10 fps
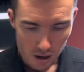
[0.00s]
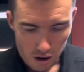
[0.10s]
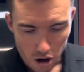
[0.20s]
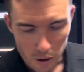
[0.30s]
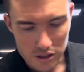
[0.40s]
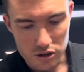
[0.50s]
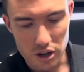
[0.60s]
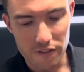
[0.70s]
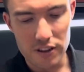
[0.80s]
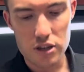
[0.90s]
I always try
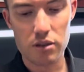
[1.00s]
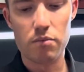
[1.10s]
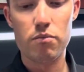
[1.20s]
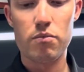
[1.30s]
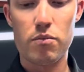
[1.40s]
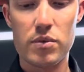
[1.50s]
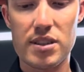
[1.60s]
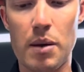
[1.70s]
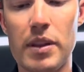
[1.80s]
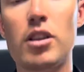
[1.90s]
to fish it
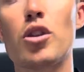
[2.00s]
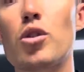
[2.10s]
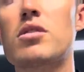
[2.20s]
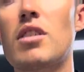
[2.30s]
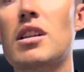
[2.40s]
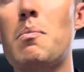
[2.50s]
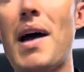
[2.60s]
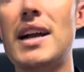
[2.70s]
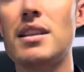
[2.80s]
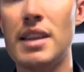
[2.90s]
something that looks like the
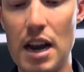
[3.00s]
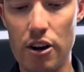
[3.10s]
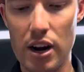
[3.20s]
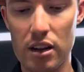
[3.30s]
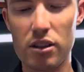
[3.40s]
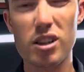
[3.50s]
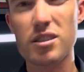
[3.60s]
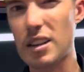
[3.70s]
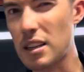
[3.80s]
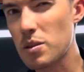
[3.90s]
bait in the area. Lots
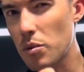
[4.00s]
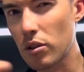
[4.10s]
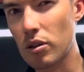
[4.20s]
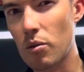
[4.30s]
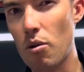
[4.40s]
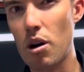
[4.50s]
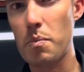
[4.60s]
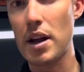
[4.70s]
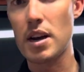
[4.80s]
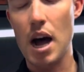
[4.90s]
of that small little white
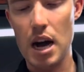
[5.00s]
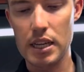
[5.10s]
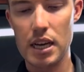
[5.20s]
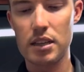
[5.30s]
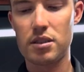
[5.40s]
bait and hardy heads.